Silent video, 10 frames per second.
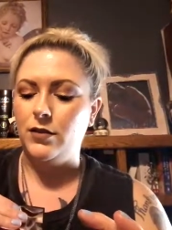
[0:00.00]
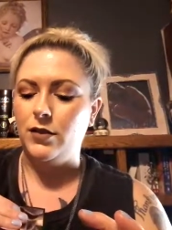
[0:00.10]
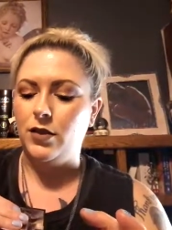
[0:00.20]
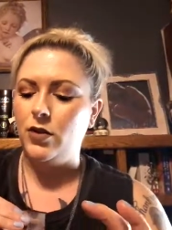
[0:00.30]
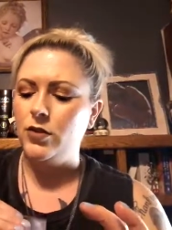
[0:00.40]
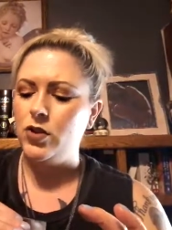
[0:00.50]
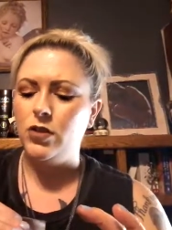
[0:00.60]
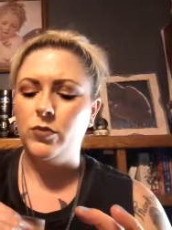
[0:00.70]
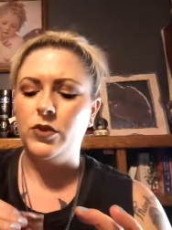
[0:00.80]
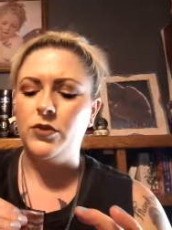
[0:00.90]
they're all
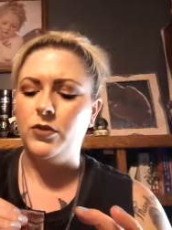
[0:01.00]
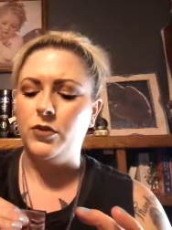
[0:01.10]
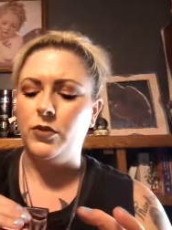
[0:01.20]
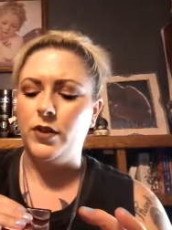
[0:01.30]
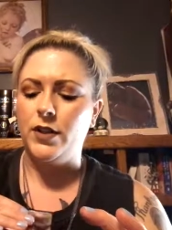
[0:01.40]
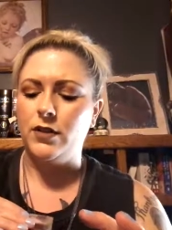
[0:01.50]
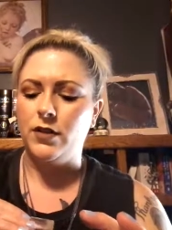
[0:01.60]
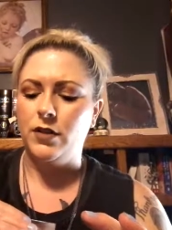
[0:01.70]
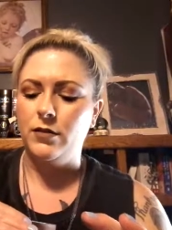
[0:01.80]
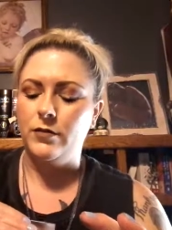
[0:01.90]
shimmer, so that's like
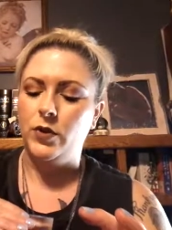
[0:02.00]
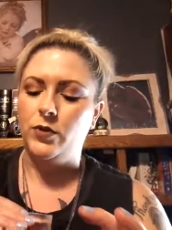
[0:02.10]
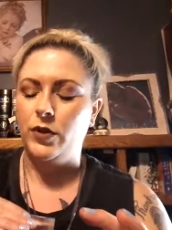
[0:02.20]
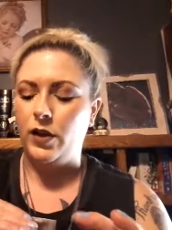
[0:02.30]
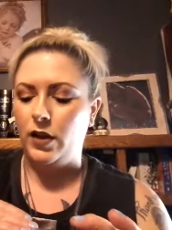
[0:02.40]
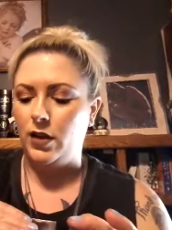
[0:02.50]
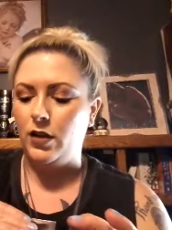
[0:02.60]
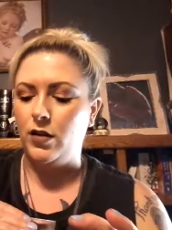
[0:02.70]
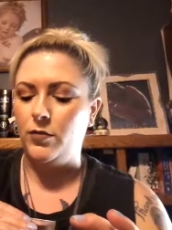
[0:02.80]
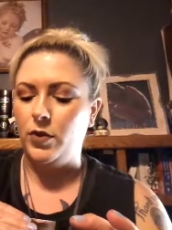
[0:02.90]
the only thing I
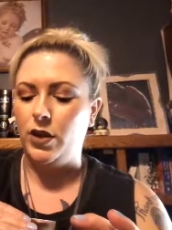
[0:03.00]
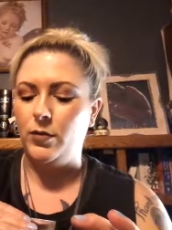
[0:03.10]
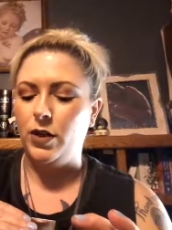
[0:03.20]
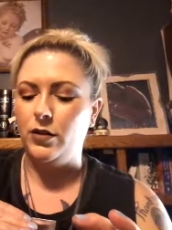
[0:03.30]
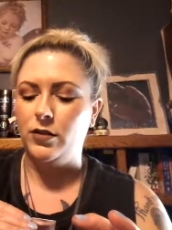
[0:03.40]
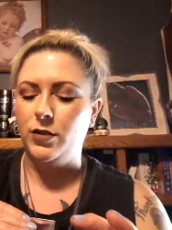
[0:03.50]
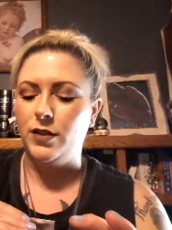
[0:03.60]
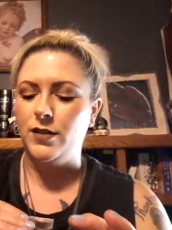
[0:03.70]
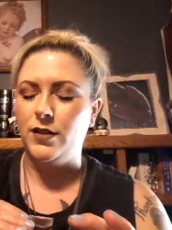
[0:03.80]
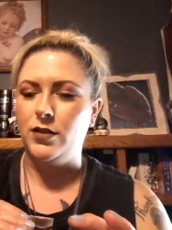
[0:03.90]
could complain about a little
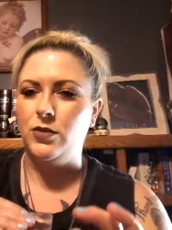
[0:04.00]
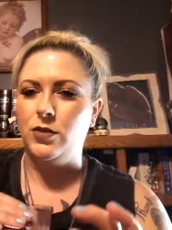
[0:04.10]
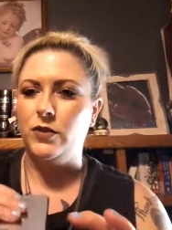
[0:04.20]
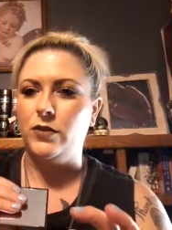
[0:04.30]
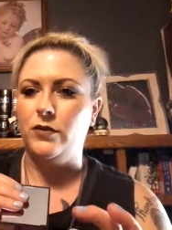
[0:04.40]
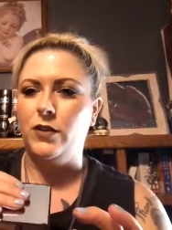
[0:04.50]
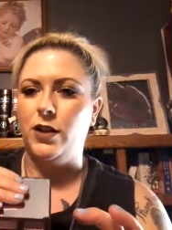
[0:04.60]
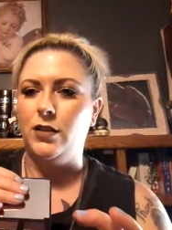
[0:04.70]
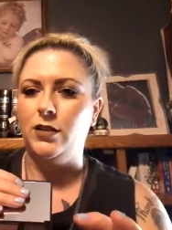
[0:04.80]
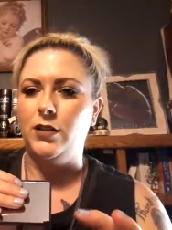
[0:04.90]
bit is that you do have to
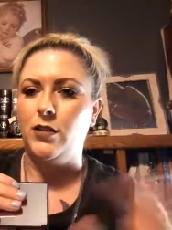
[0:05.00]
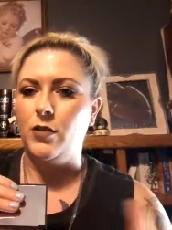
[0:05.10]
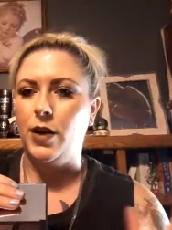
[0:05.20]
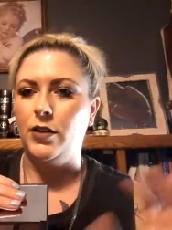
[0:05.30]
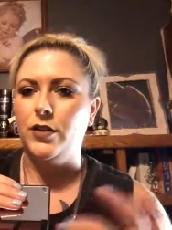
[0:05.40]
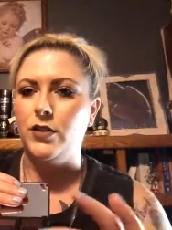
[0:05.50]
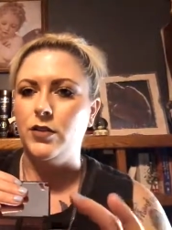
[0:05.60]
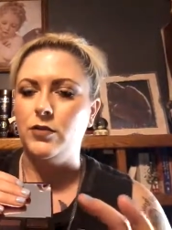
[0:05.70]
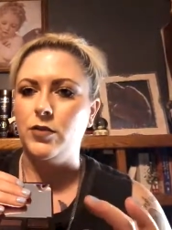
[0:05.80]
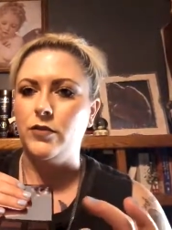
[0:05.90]
find another palette to
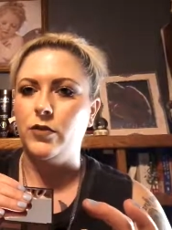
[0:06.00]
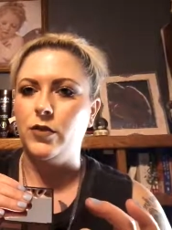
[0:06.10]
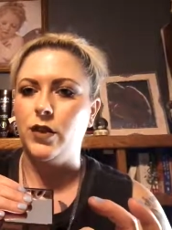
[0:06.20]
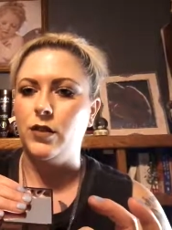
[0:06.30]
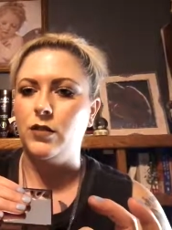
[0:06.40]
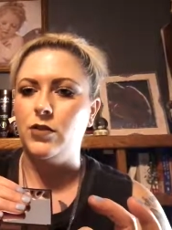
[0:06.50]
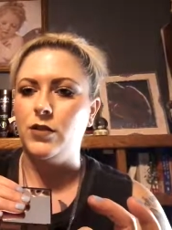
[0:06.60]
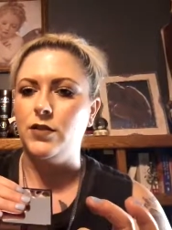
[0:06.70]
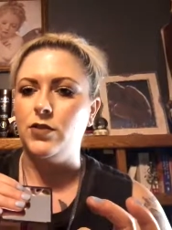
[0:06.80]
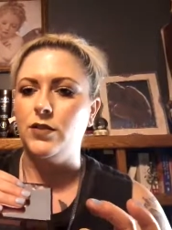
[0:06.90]
use for like
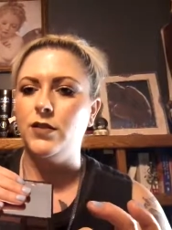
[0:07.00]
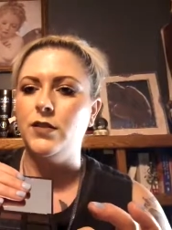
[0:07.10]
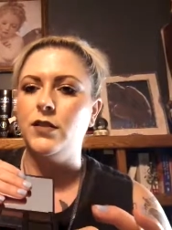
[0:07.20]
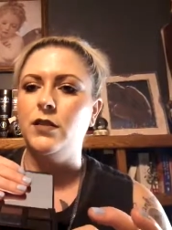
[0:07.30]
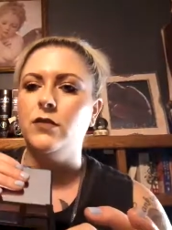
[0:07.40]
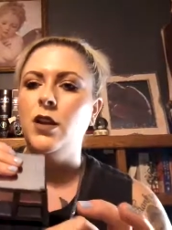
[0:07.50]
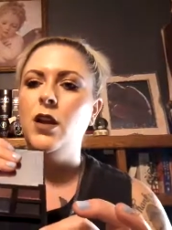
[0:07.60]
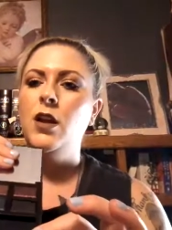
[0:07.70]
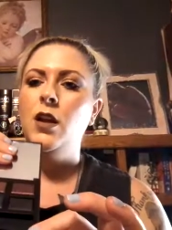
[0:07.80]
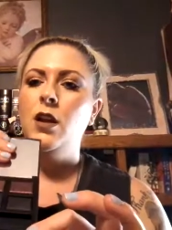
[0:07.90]
transitions and stuff.
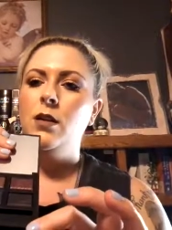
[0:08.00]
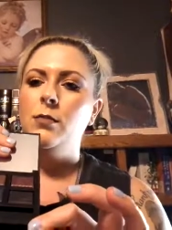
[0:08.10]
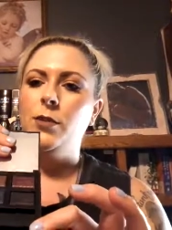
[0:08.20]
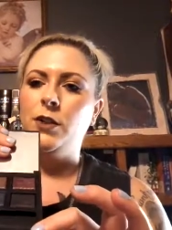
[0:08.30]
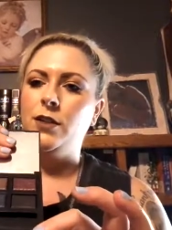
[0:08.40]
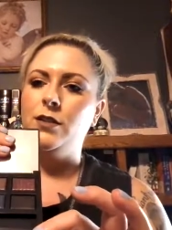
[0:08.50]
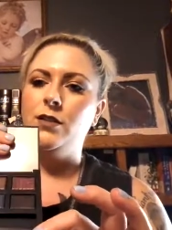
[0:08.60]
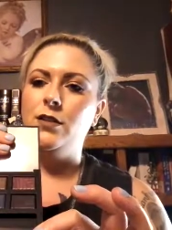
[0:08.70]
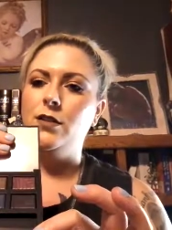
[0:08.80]
But